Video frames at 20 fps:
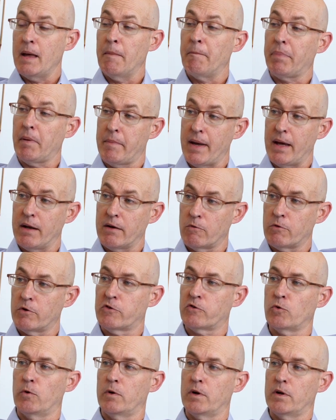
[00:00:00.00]
implement
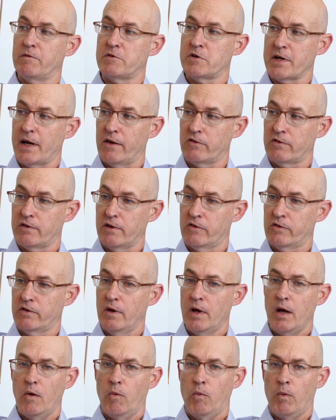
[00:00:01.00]
restorative justice,
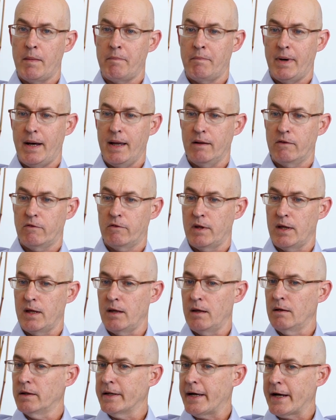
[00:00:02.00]
what might
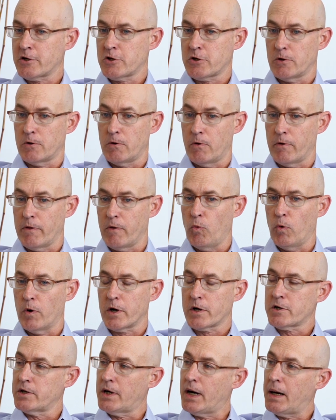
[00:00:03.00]
the lecture or the
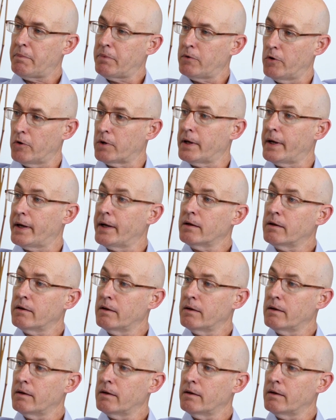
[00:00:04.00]
workshop look like?